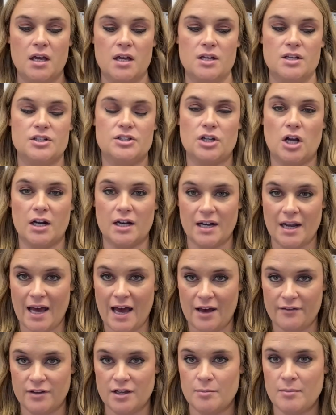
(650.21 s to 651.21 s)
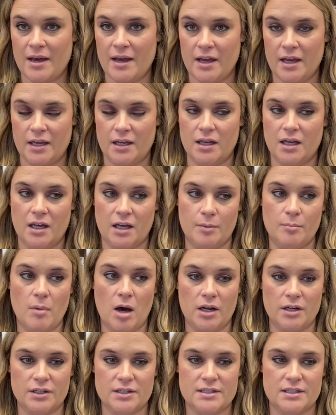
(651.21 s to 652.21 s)
started having my
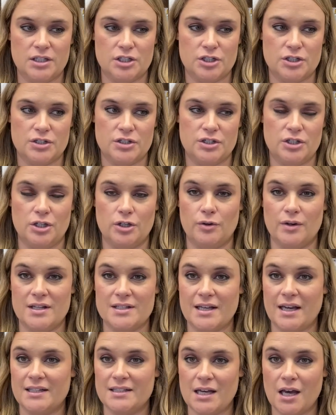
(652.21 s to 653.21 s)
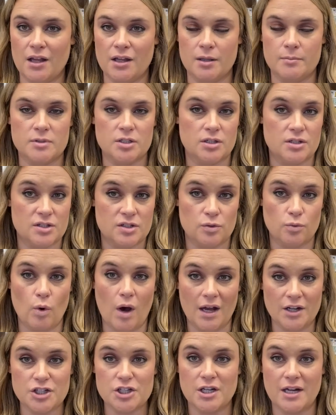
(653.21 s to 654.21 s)
model stitchers do, is I tell them to
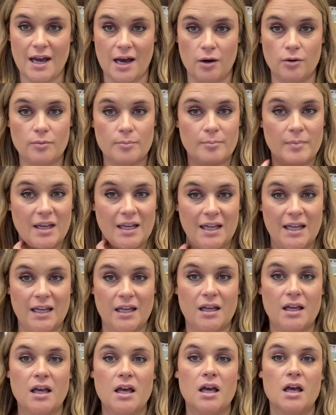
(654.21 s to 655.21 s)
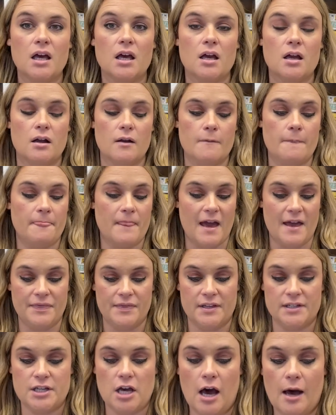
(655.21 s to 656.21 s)
swatch it out, meaning at
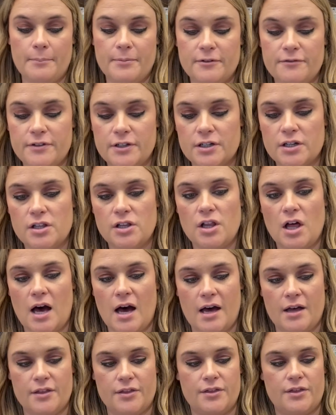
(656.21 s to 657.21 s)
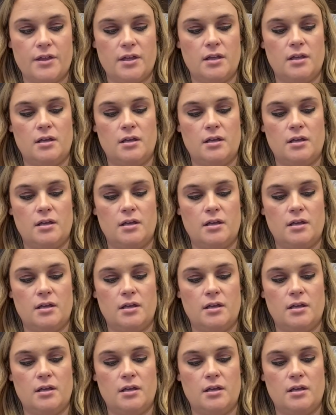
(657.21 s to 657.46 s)
the top of your cloth,